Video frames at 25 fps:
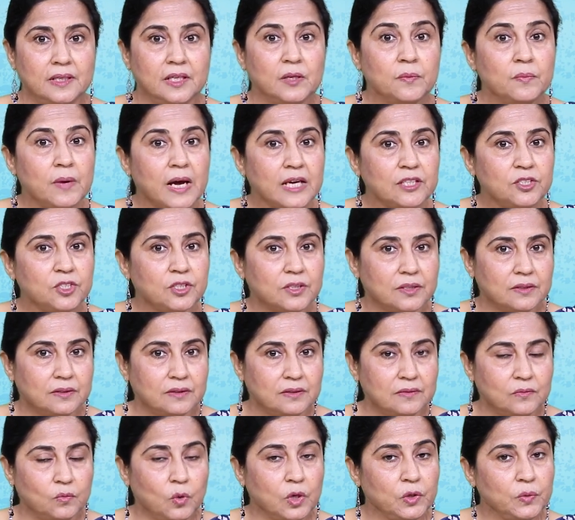Imagine
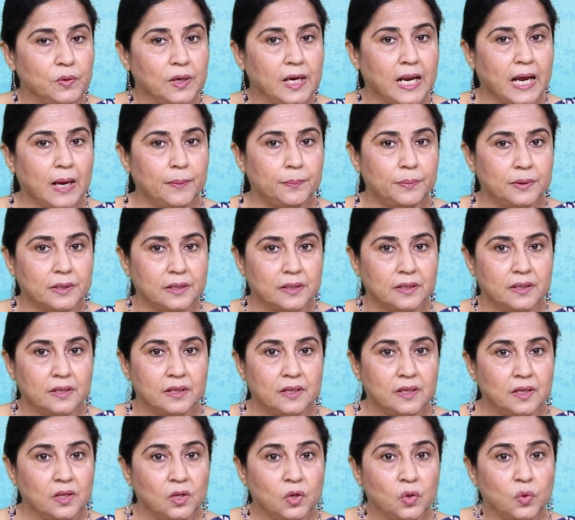what will happen.
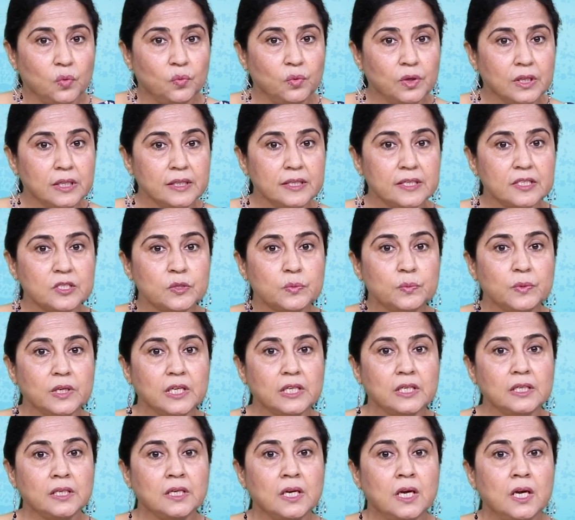Will this
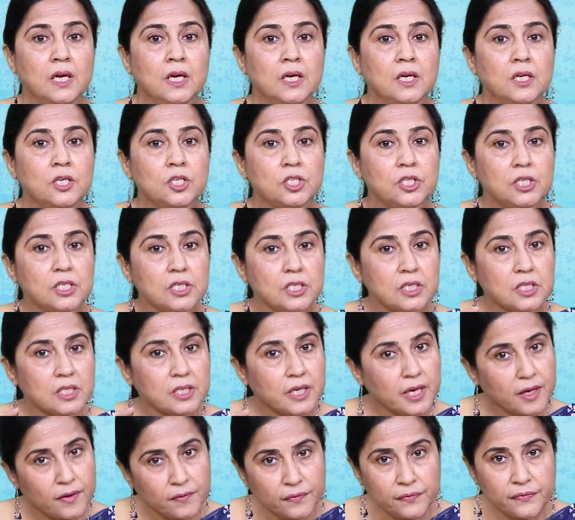mean she is
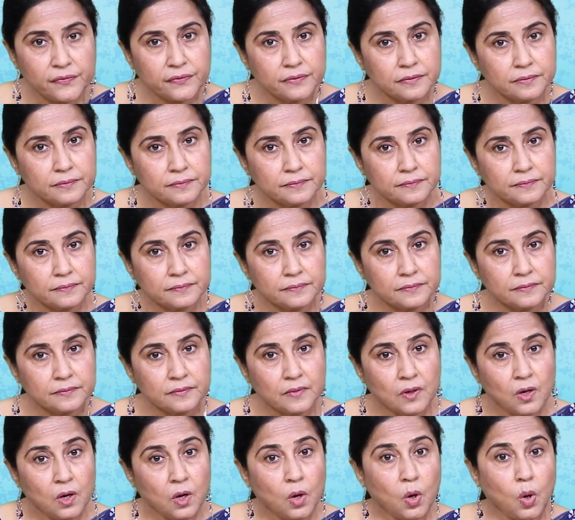safe?
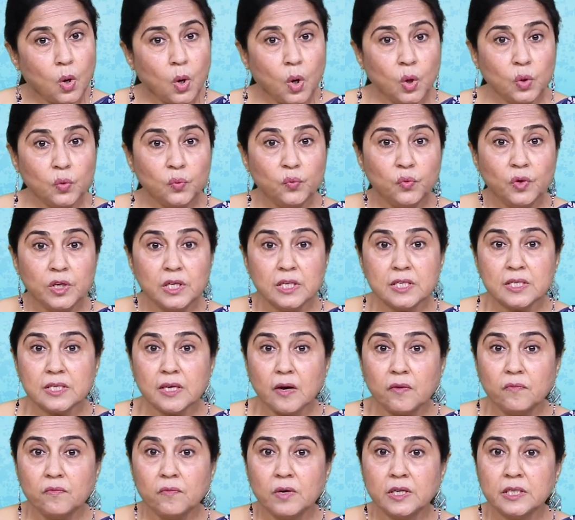or will
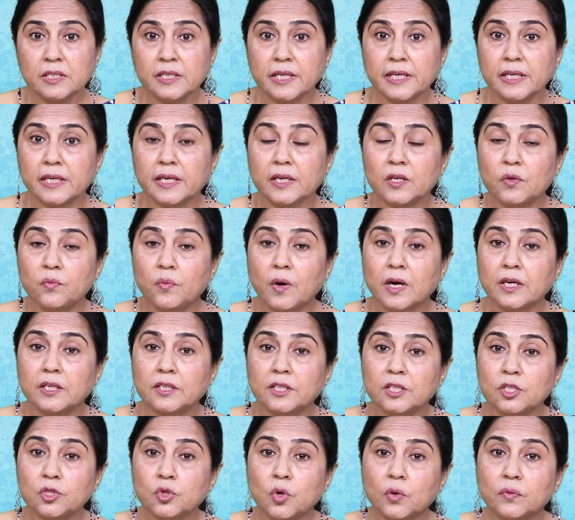someone take
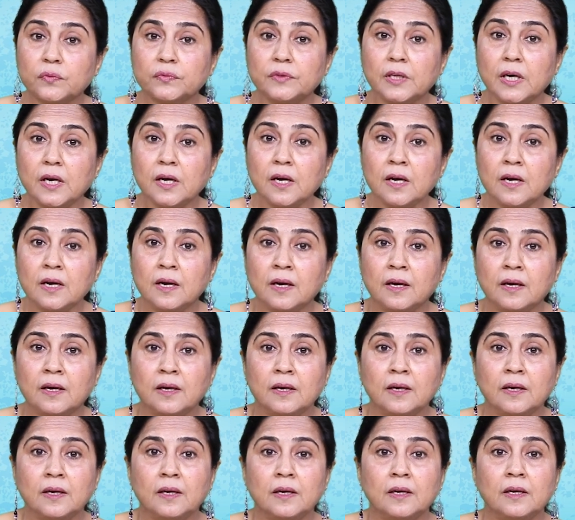advantage of the
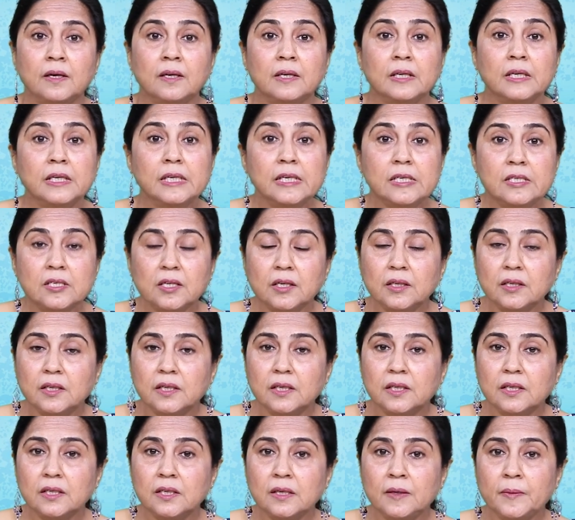little
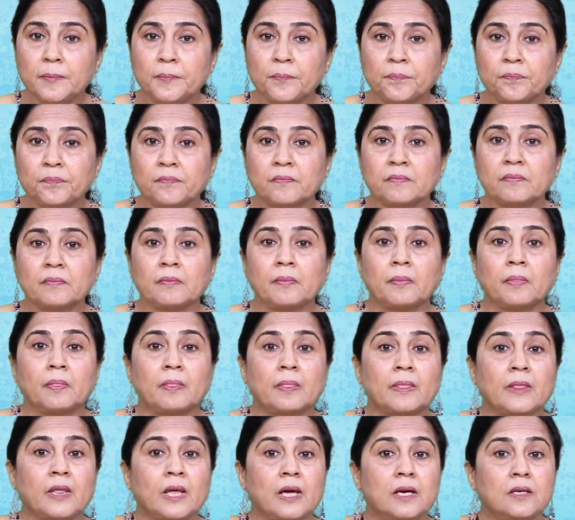girl
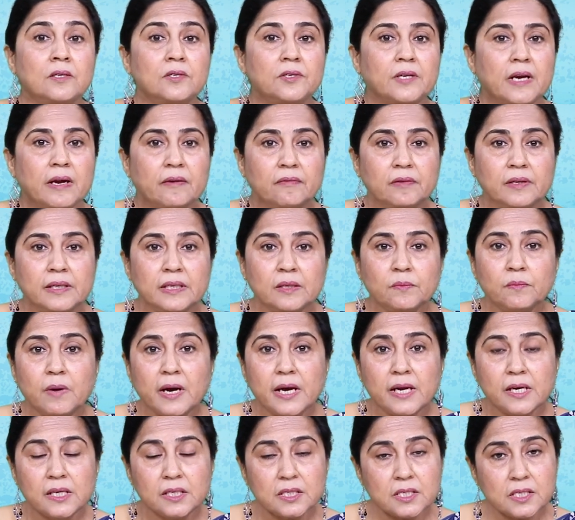traveling
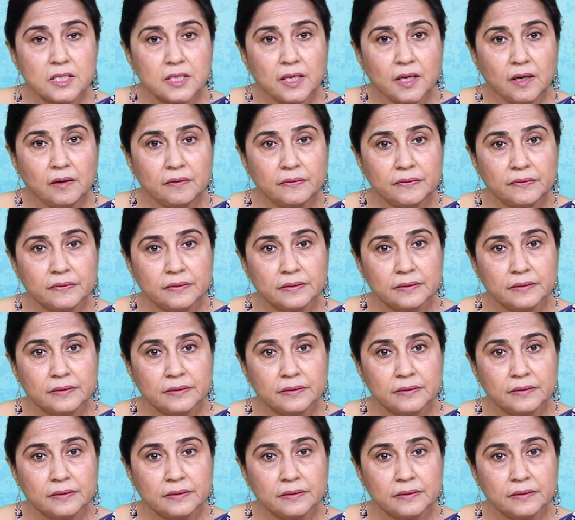by herself?